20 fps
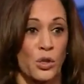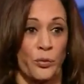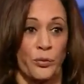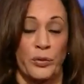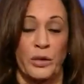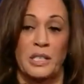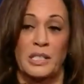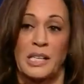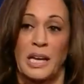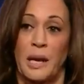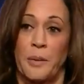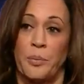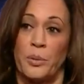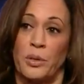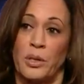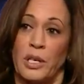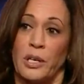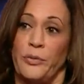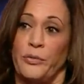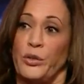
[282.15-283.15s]
So, for
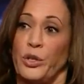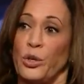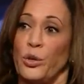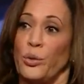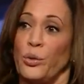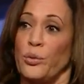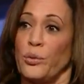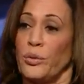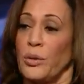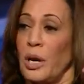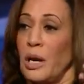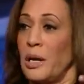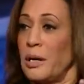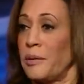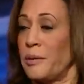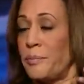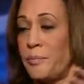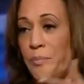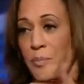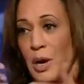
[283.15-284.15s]
example, if you,
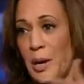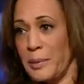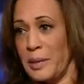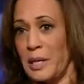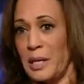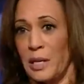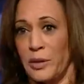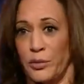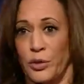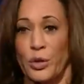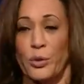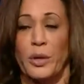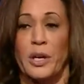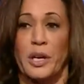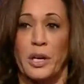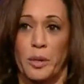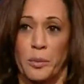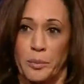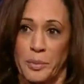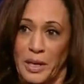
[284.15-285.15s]
probably none of you
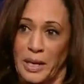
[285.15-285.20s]
here,